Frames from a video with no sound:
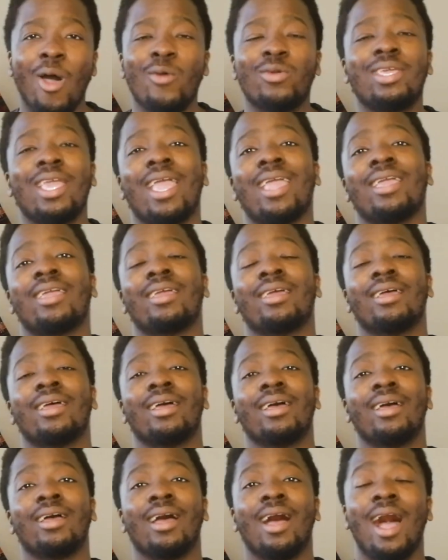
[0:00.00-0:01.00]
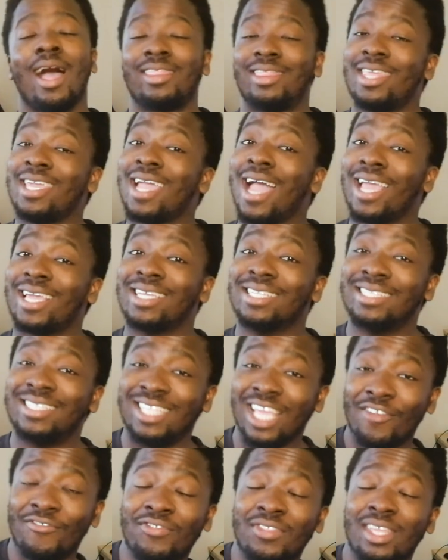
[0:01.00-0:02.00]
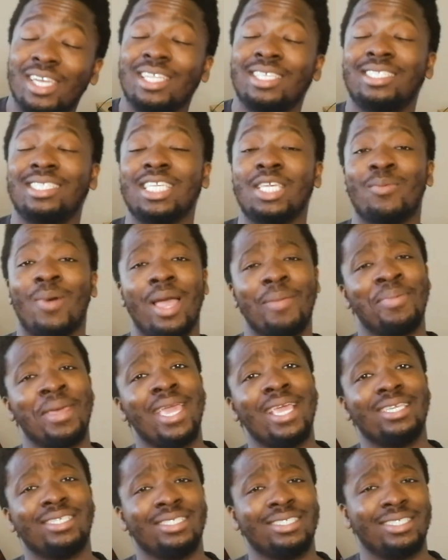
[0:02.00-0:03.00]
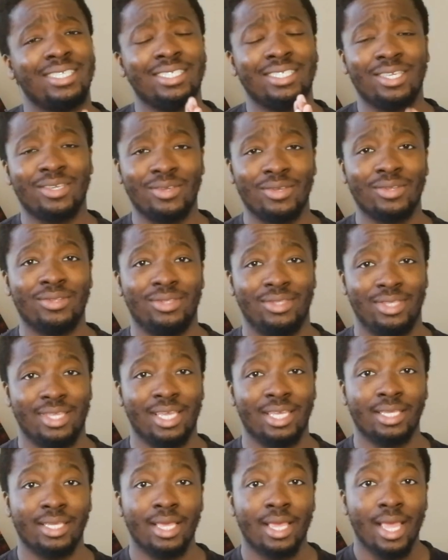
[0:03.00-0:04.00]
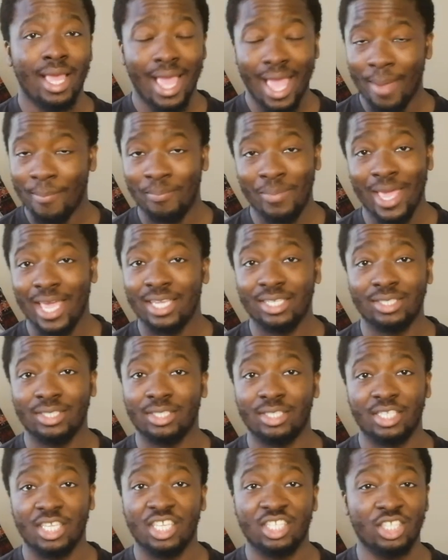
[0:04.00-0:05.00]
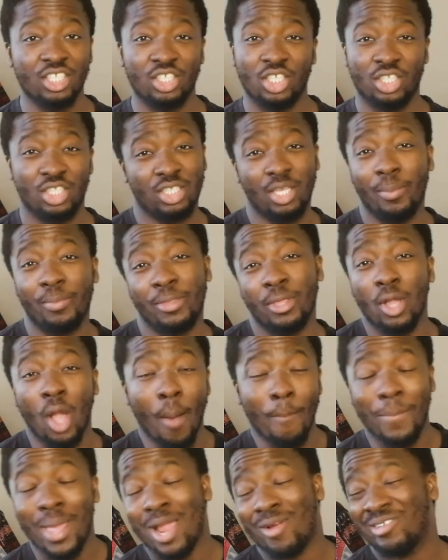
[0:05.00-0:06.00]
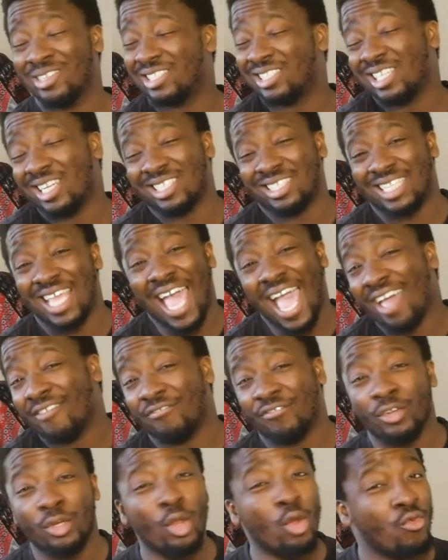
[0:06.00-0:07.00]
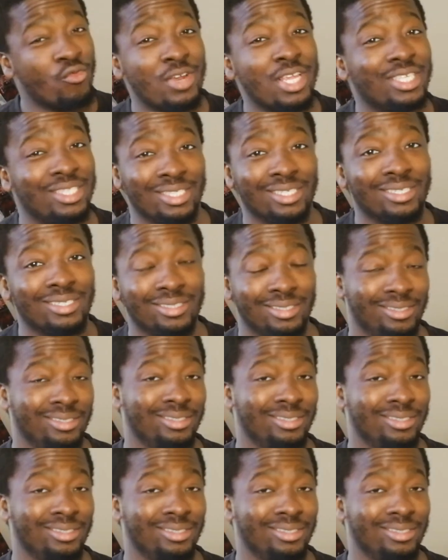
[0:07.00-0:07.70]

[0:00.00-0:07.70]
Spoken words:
Okay, I think I can definitely see why patience is a good thing, and patience isn't just something our parents tell us to have for no reason.